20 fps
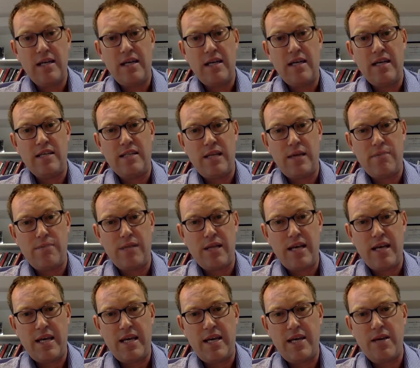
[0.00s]
is at
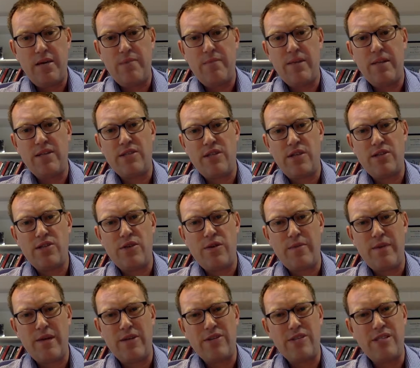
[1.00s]
play here, but it's also
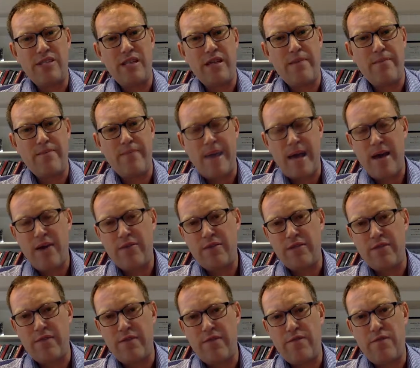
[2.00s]
about just the amount
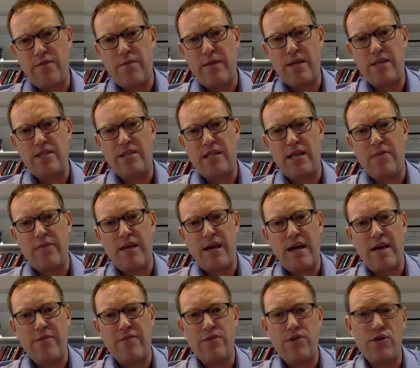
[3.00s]
of information that we
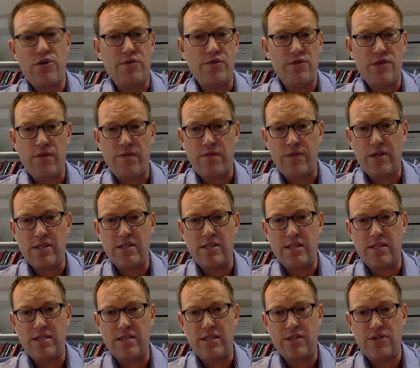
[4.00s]
have too. So for
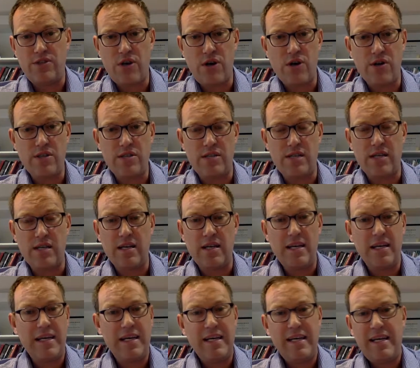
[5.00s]
instance, in Charleston,
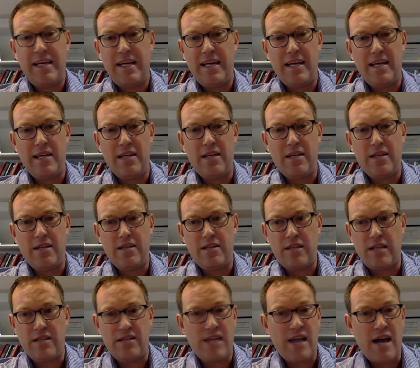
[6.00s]
in the
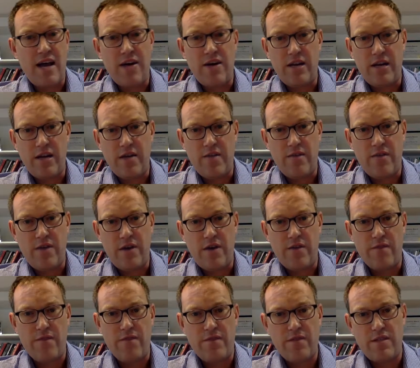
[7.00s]
entirety of
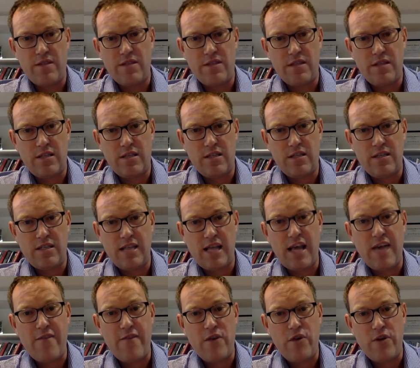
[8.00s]
the
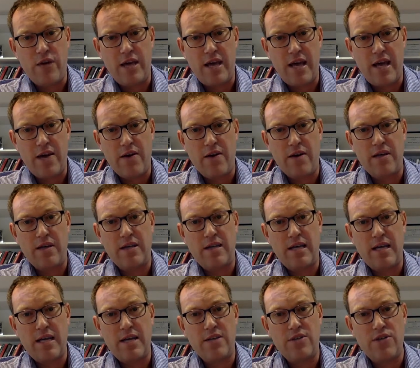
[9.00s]
slave owning era
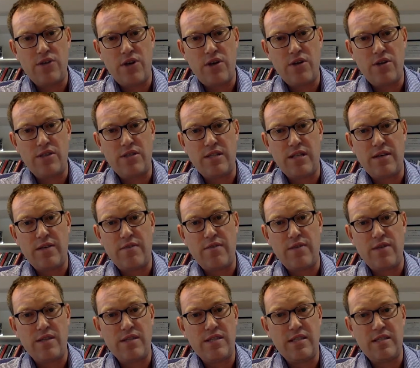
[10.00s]
in Charleston,
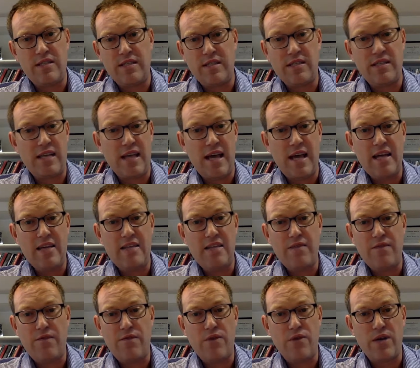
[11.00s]
for instance, let's say
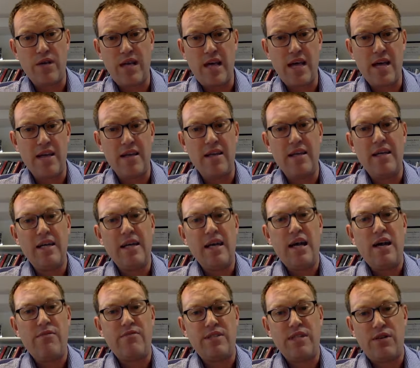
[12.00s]
1848,
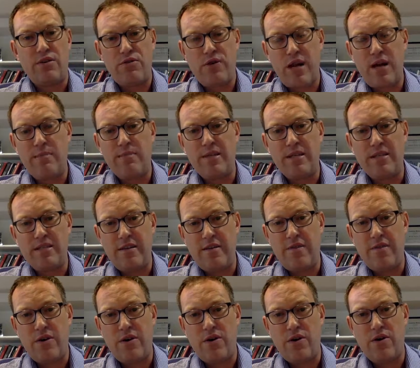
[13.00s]
it was incredibly
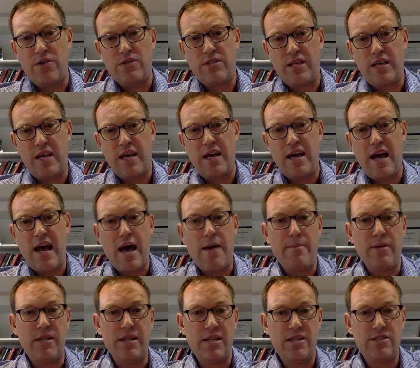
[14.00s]
difficult to get
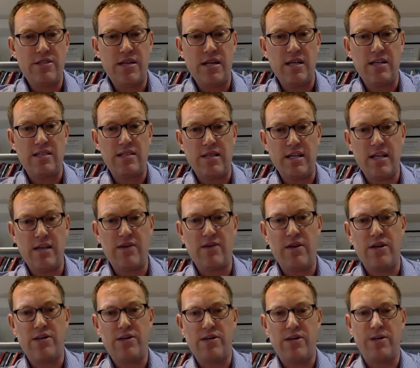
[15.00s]
abolitionist
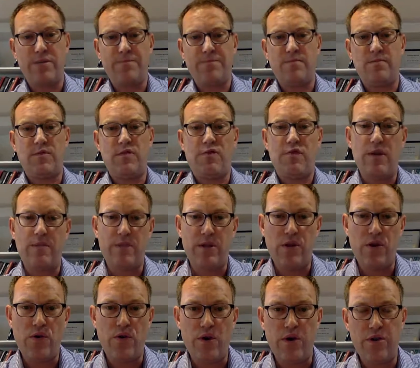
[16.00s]
literature from the
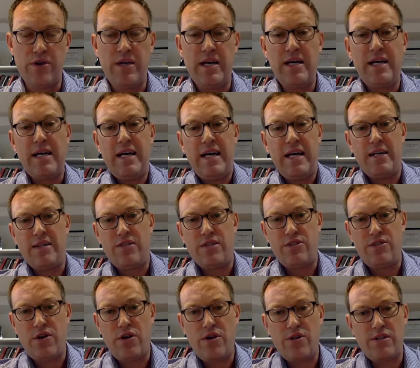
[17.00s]
North into
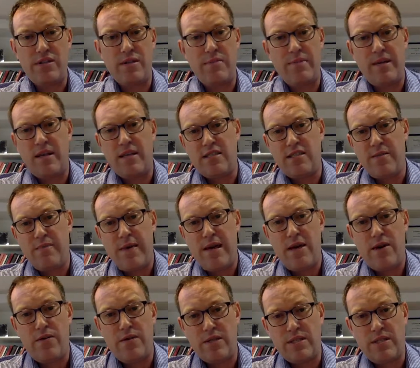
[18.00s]
Charleston because the
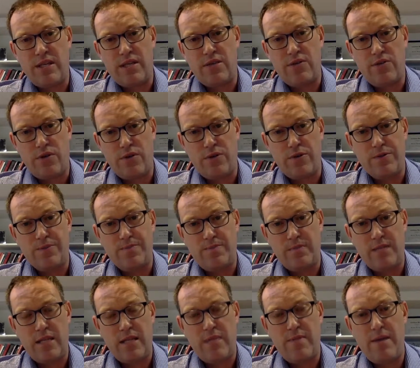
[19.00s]
mail was controlled.
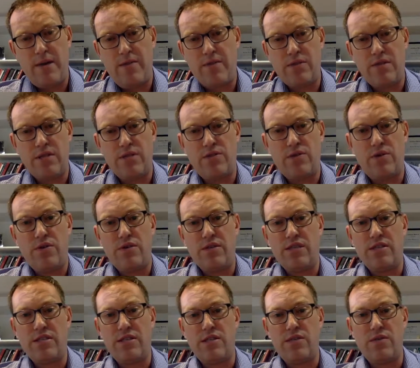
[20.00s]
And the mail was controlled in
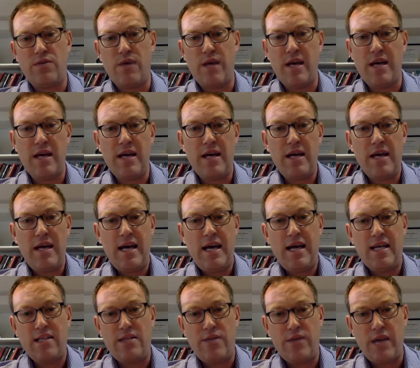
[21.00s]
such a way
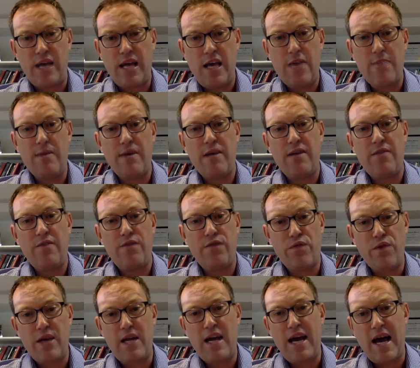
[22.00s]
as to inhibit
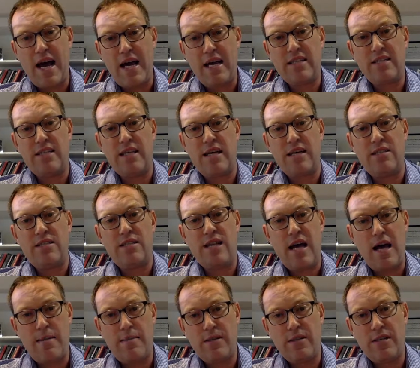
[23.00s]
free access to
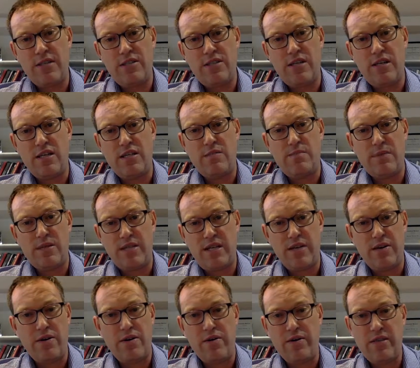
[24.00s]
abolitionist
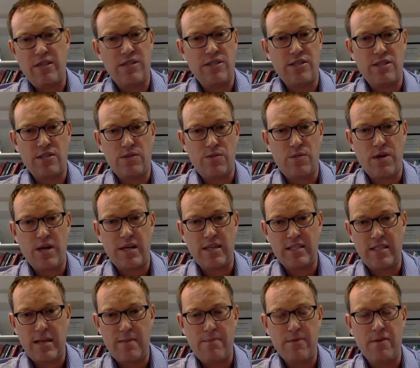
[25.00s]
material. This is just one
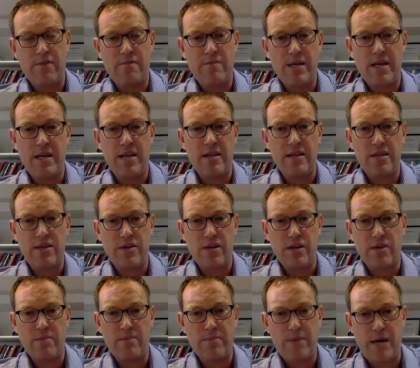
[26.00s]
example of many that you
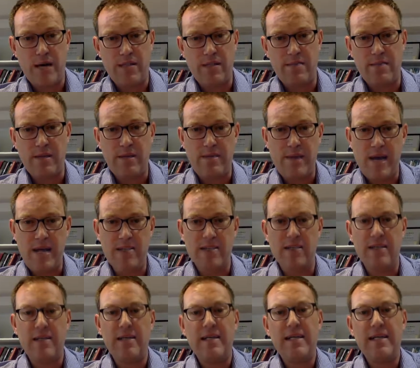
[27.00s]
can possibly imagine